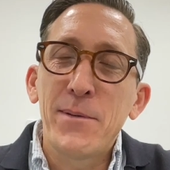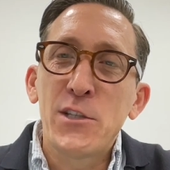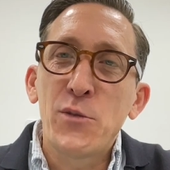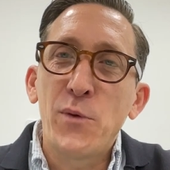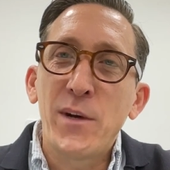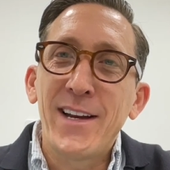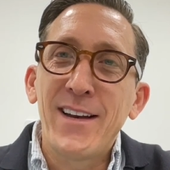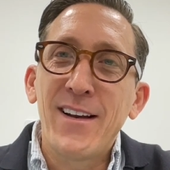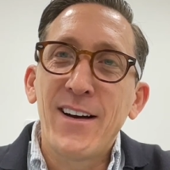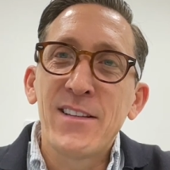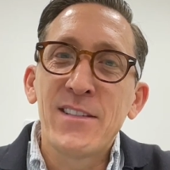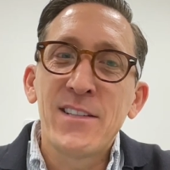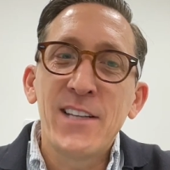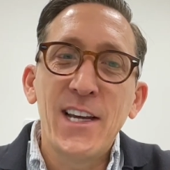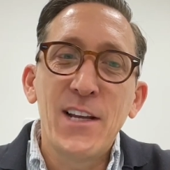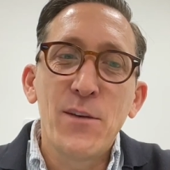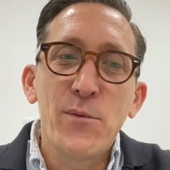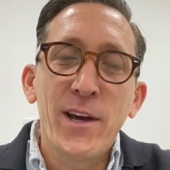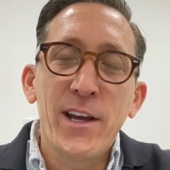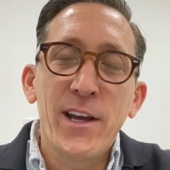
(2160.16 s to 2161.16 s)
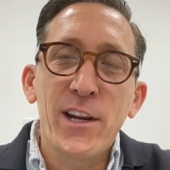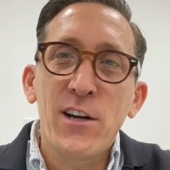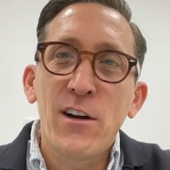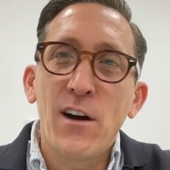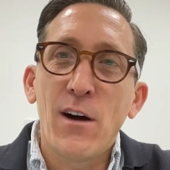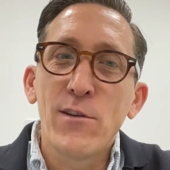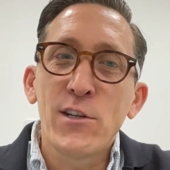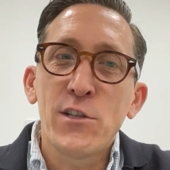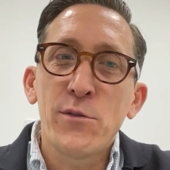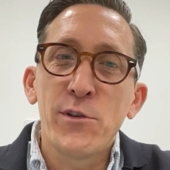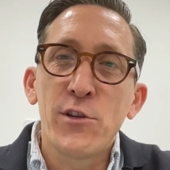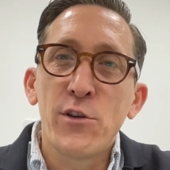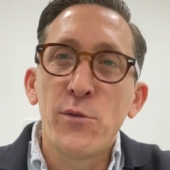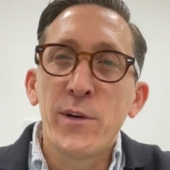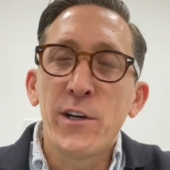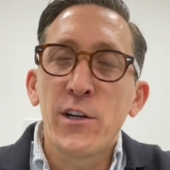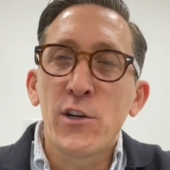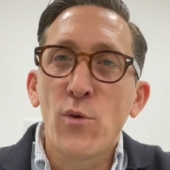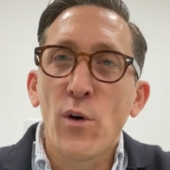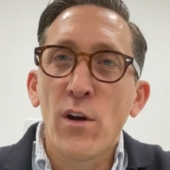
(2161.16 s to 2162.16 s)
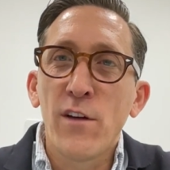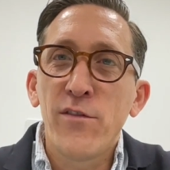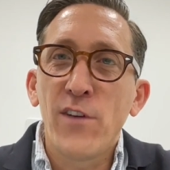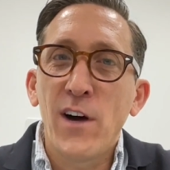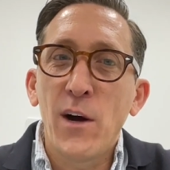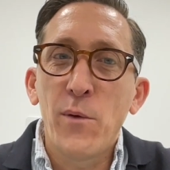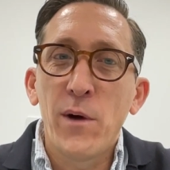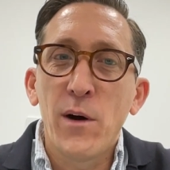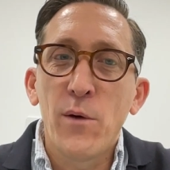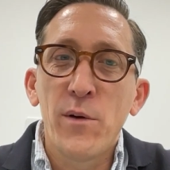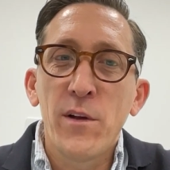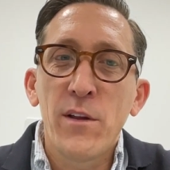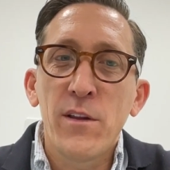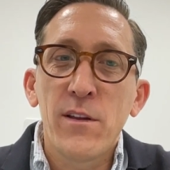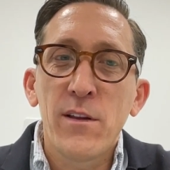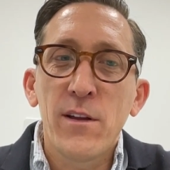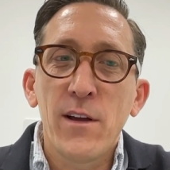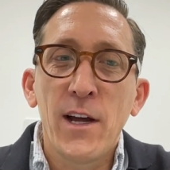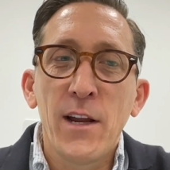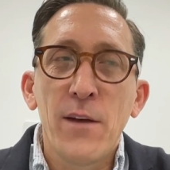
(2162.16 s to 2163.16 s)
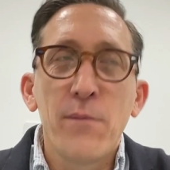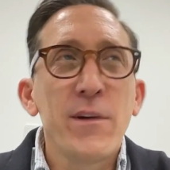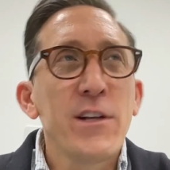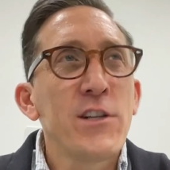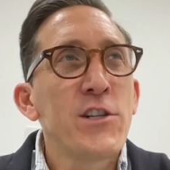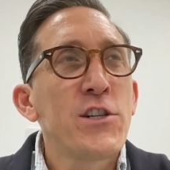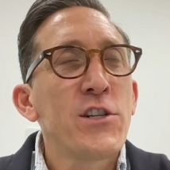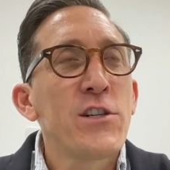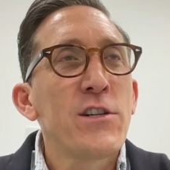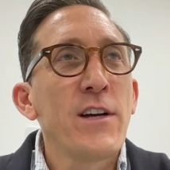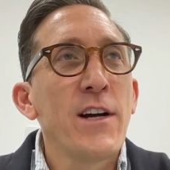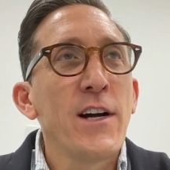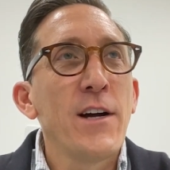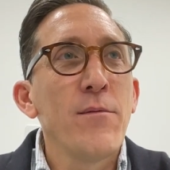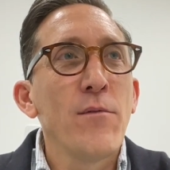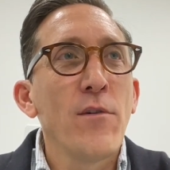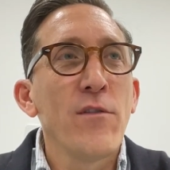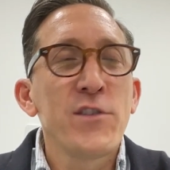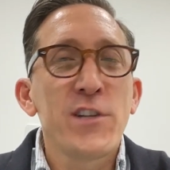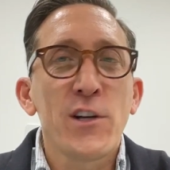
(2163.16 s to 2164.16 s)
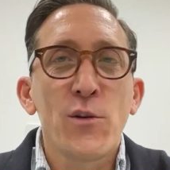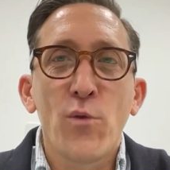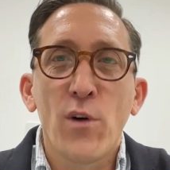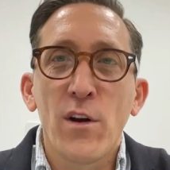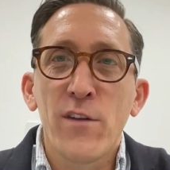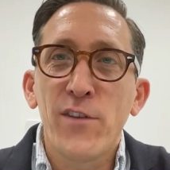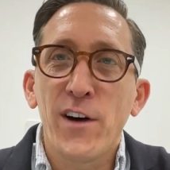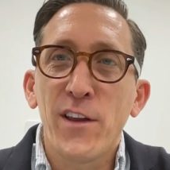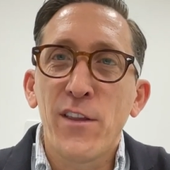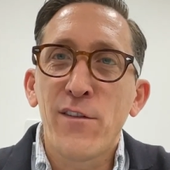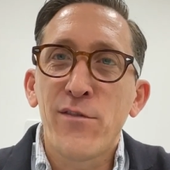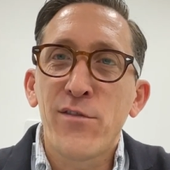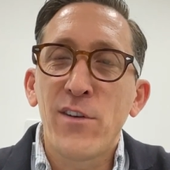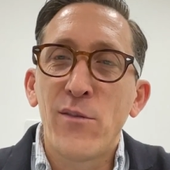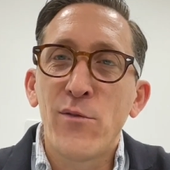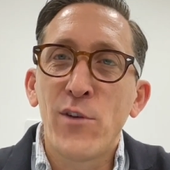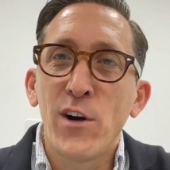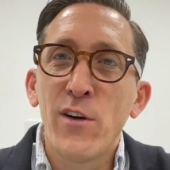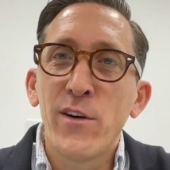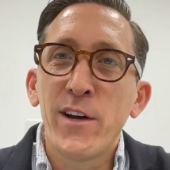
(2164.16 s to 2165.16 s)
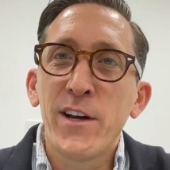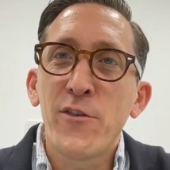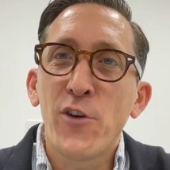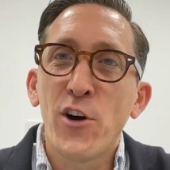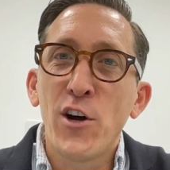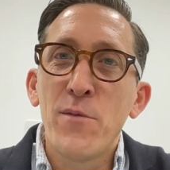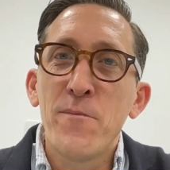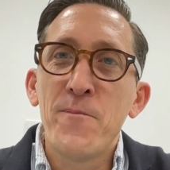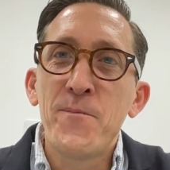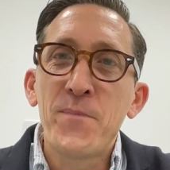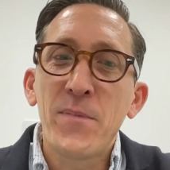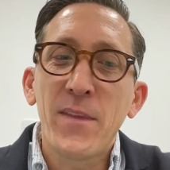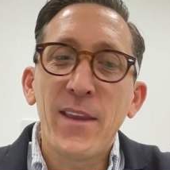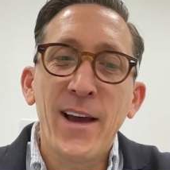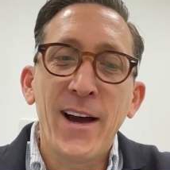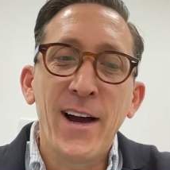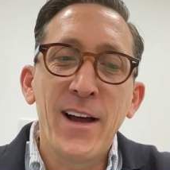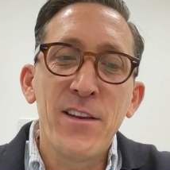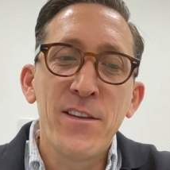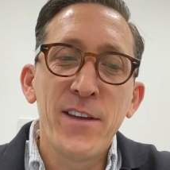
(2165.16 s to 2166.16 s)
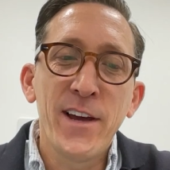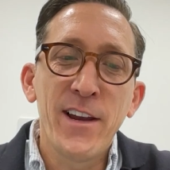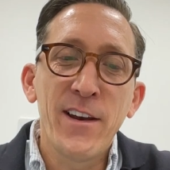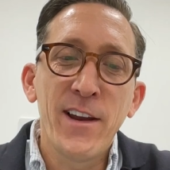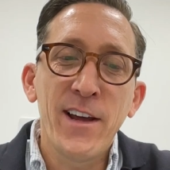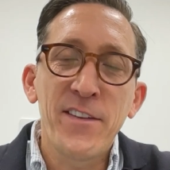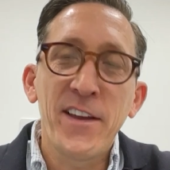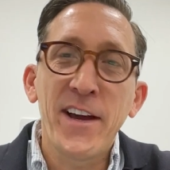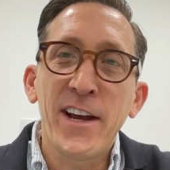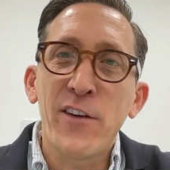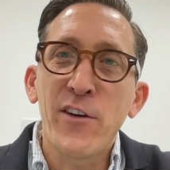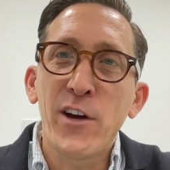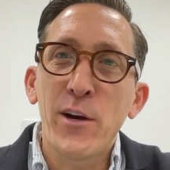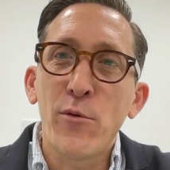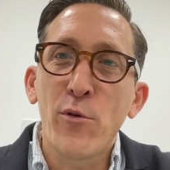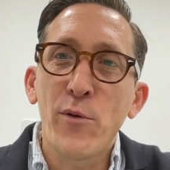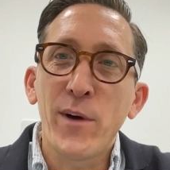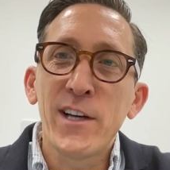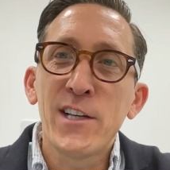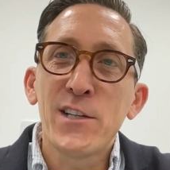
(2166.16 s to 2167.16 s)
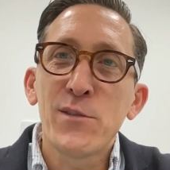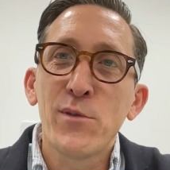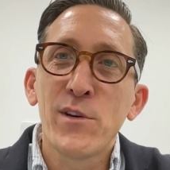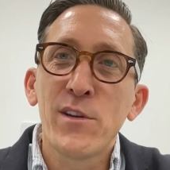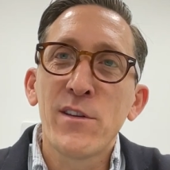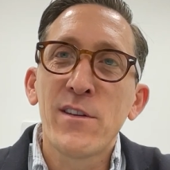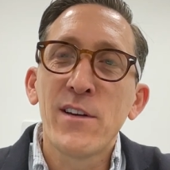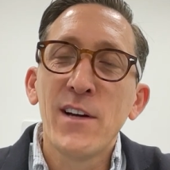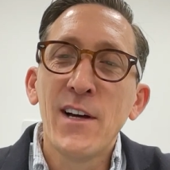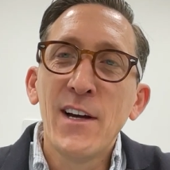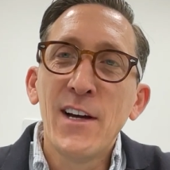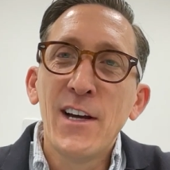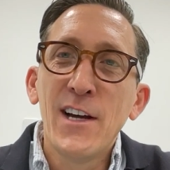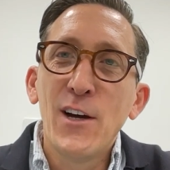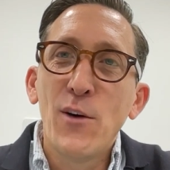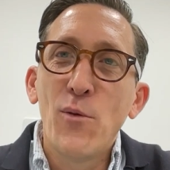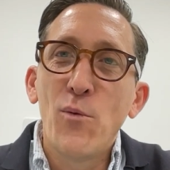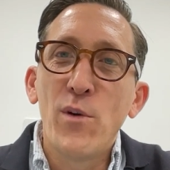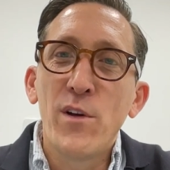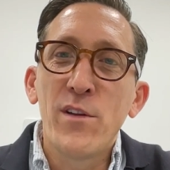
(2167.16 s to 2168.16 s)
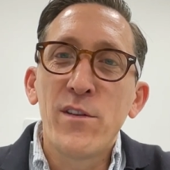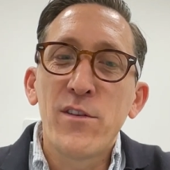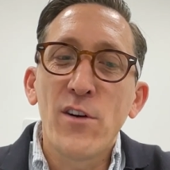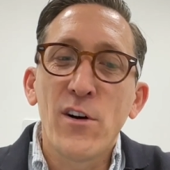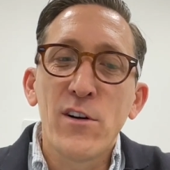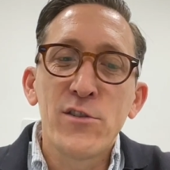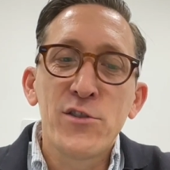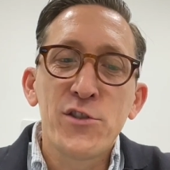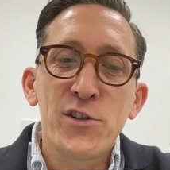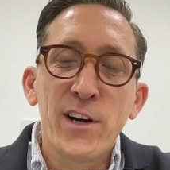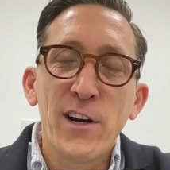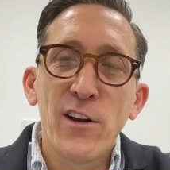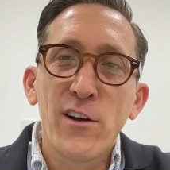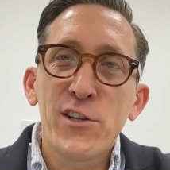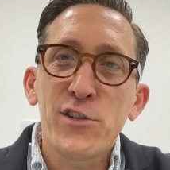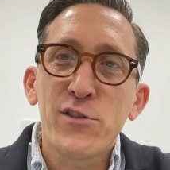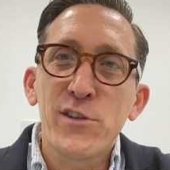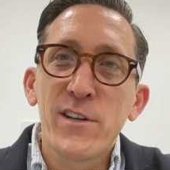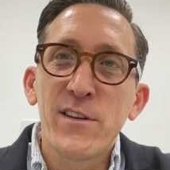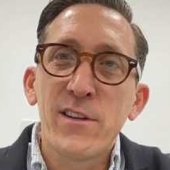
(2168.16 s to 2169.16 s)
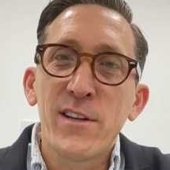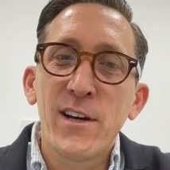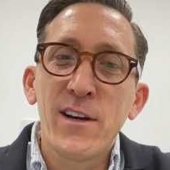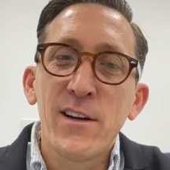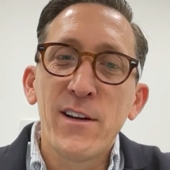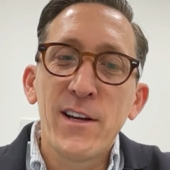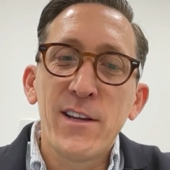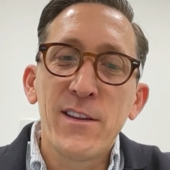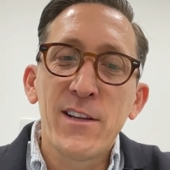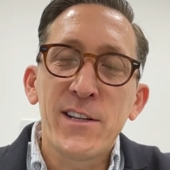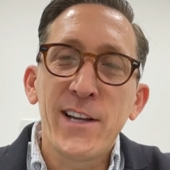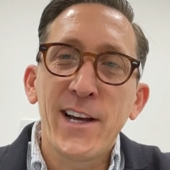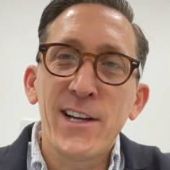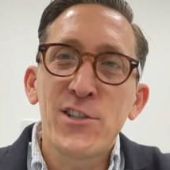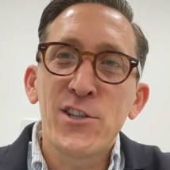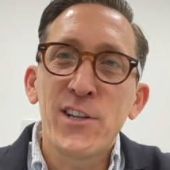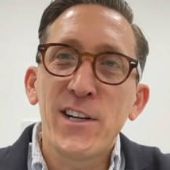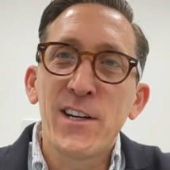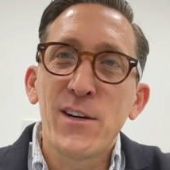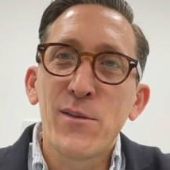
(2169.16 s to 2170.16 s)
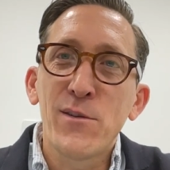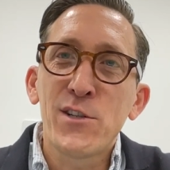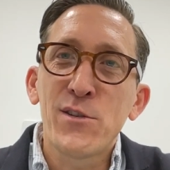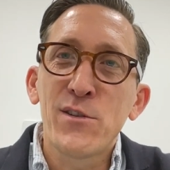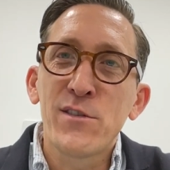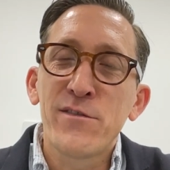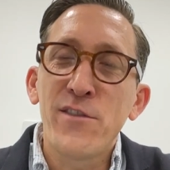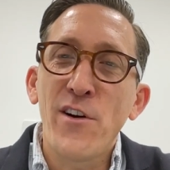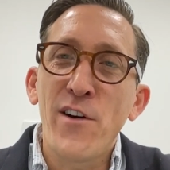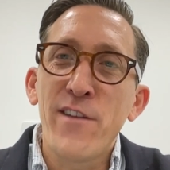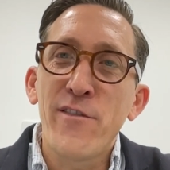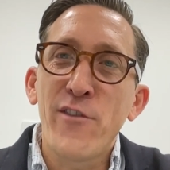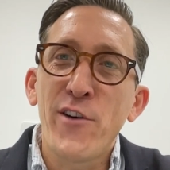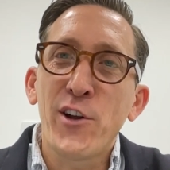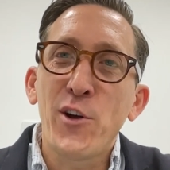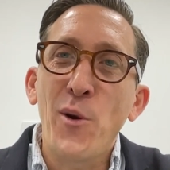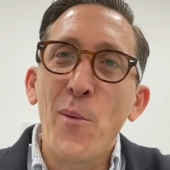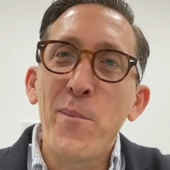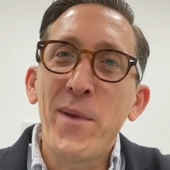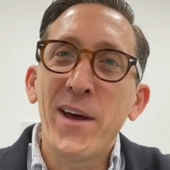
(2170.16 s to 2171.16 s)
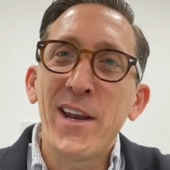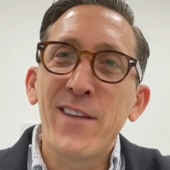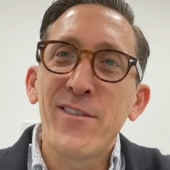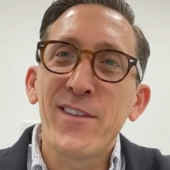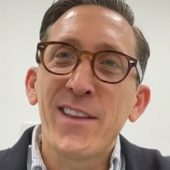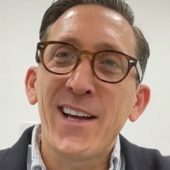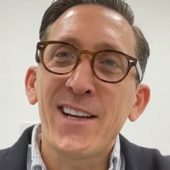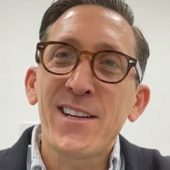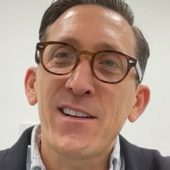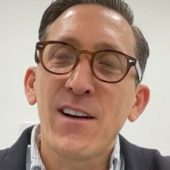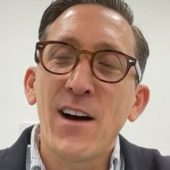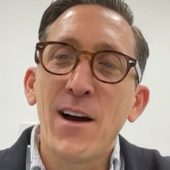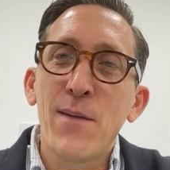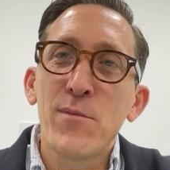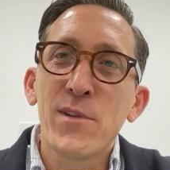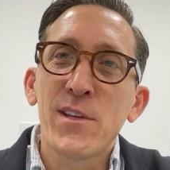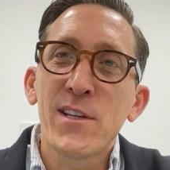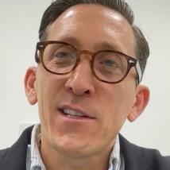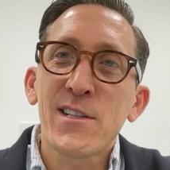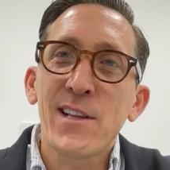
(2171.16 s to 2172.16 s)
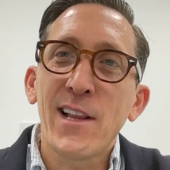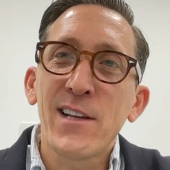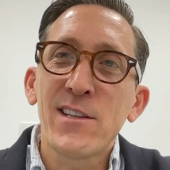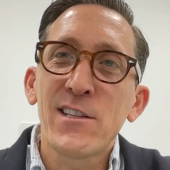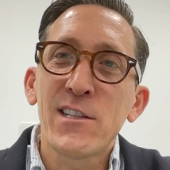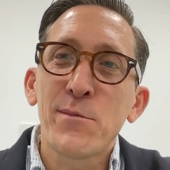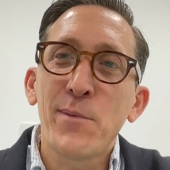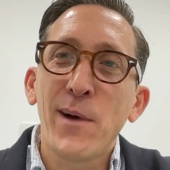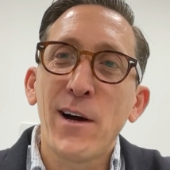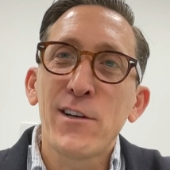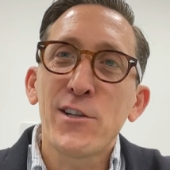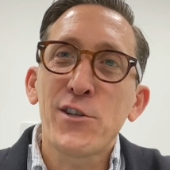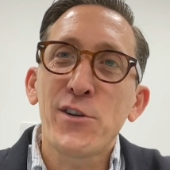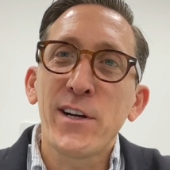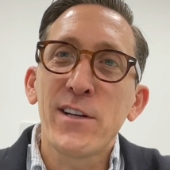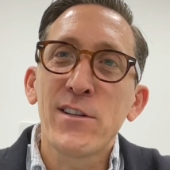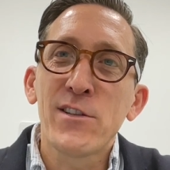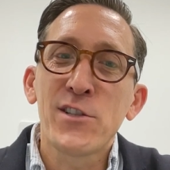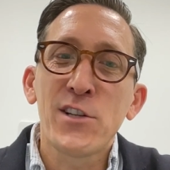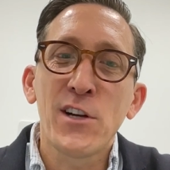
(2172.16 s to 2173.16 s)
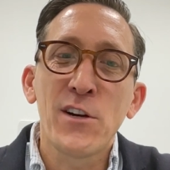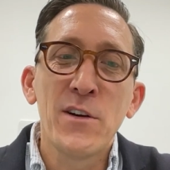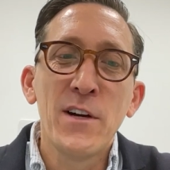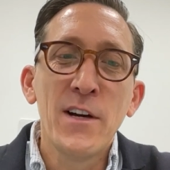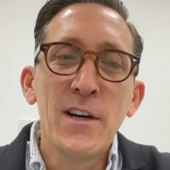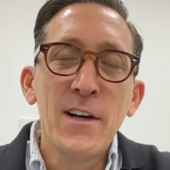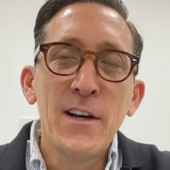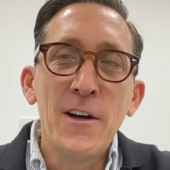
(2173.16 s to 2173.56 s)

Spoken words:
up in 2019, we had a car which we knew we could qualify well with. And Mitch also qualified in the front row in Rome, and then had that incredible race with Andre Lotterer in the Tech Cheetah, which was very, very competitive at that time with the Stellantis powertrain. So